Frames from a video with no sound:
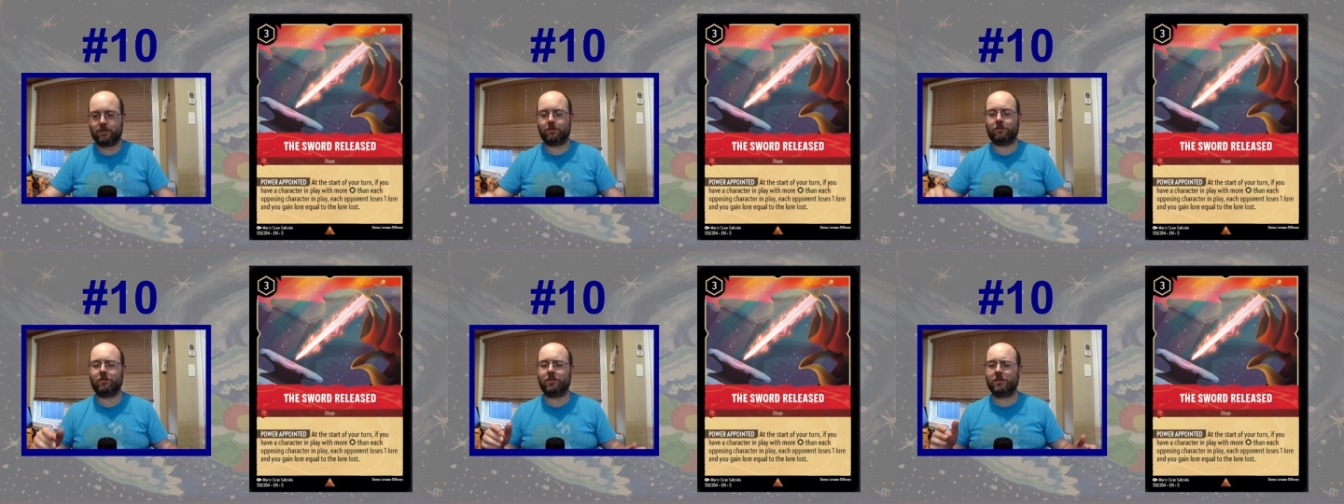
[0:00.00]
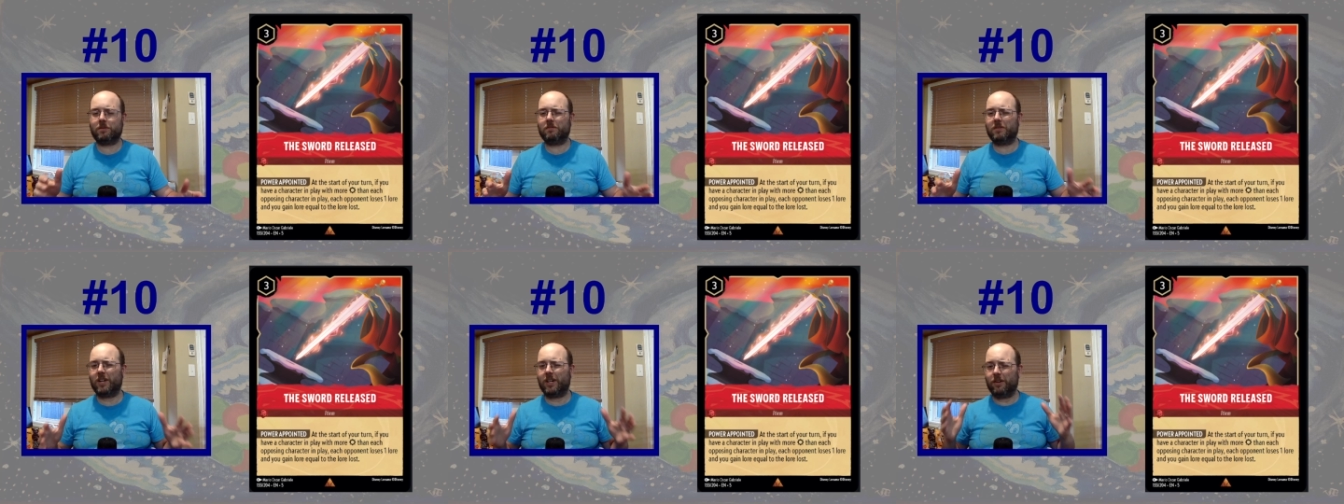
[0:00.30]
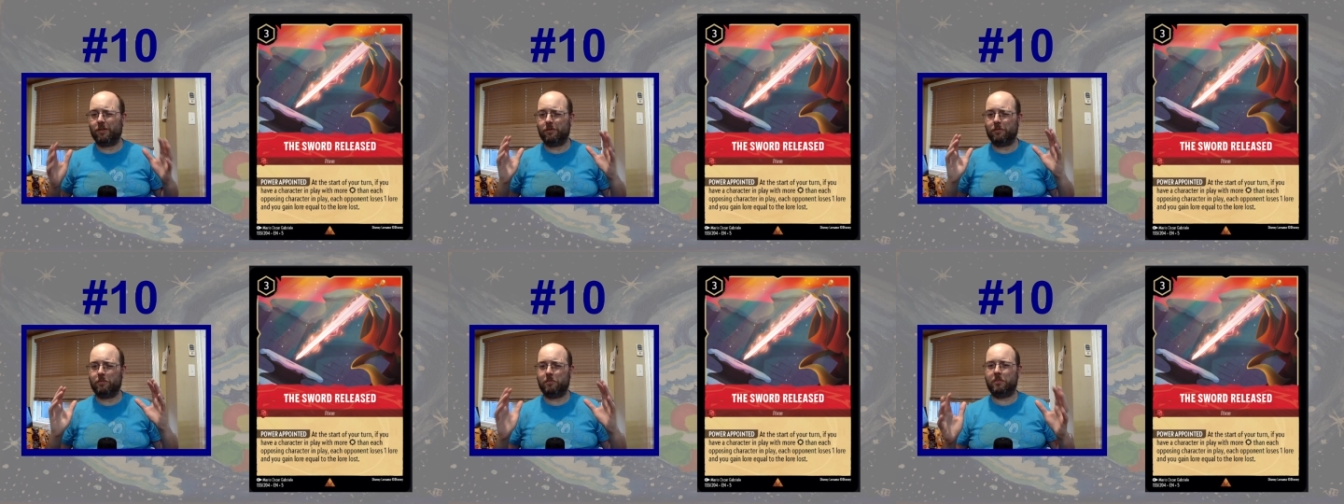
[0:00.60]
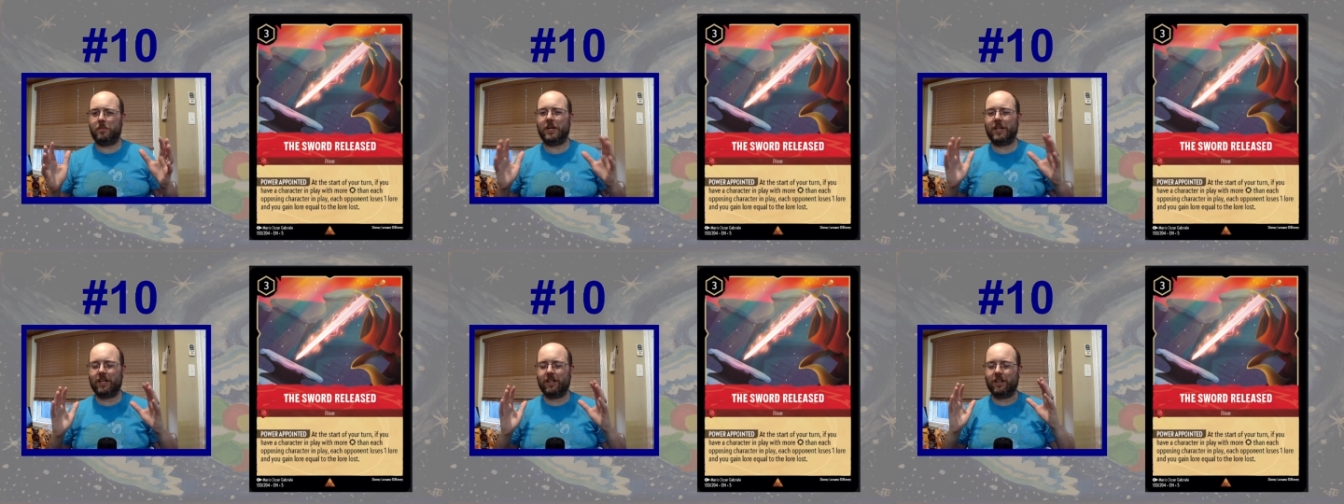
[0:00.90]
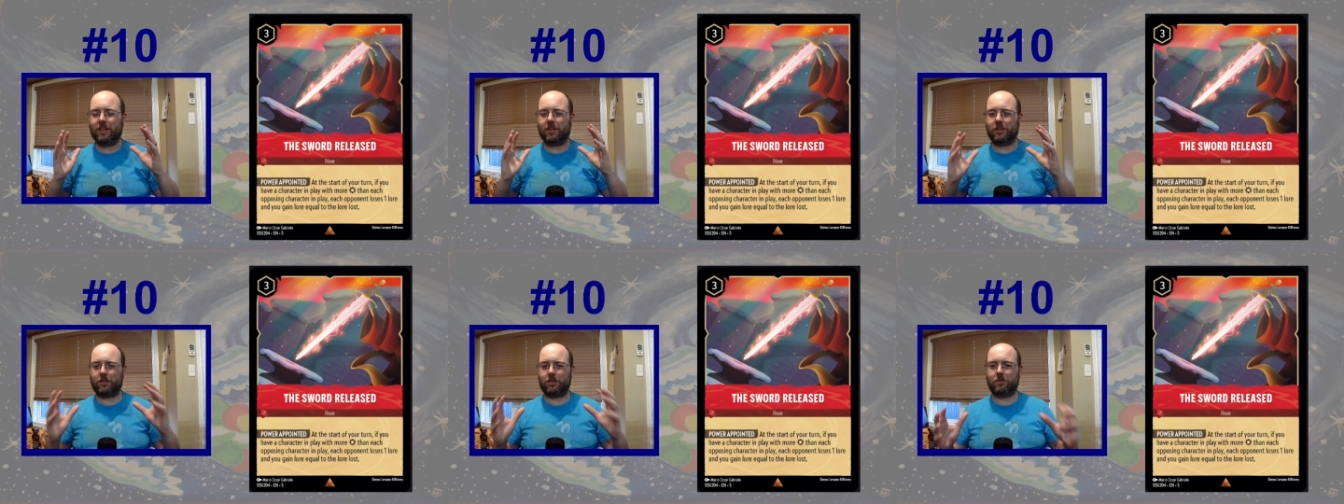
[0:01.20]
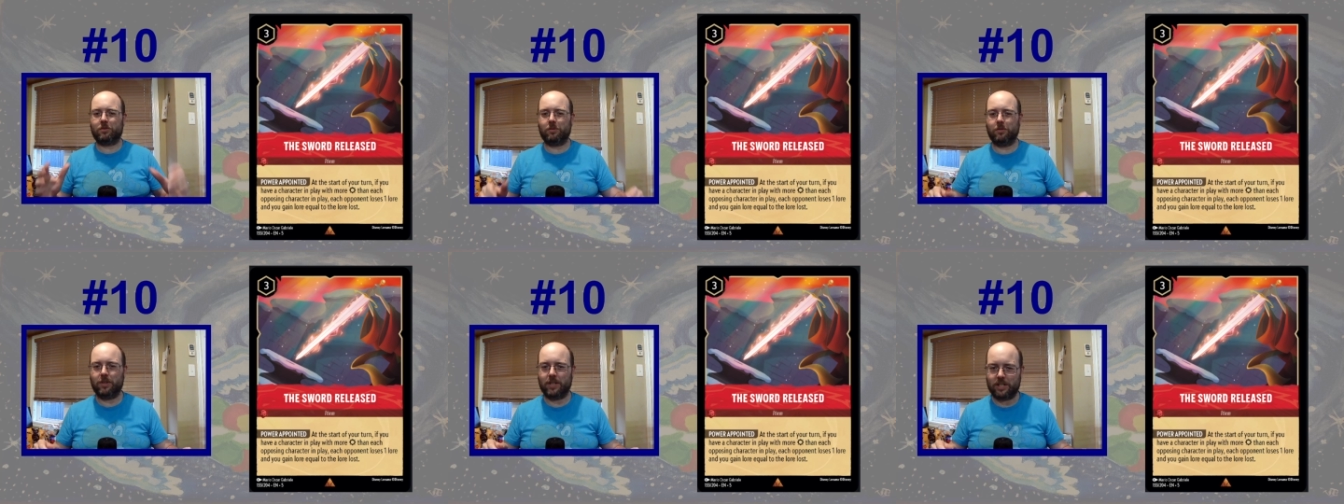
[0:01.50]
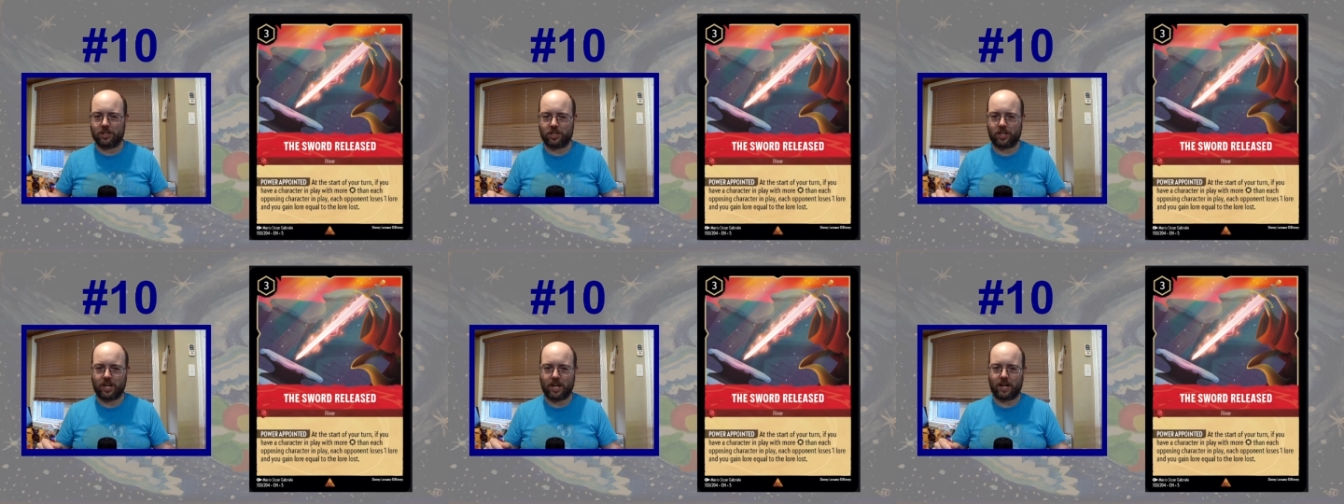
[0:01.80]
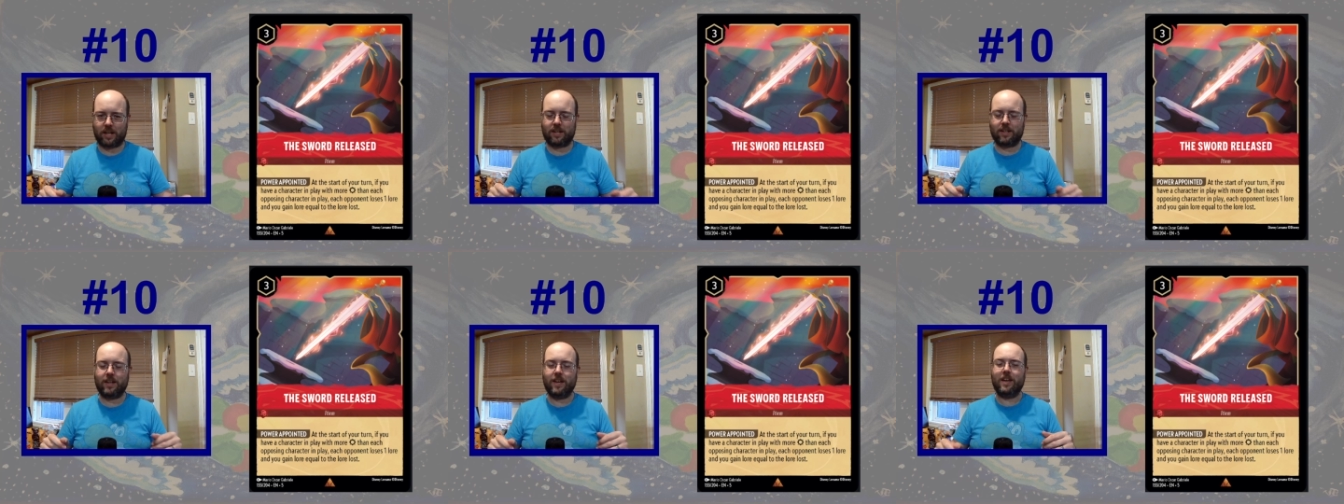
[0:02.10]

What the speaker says: or some kind of big control-ish deck.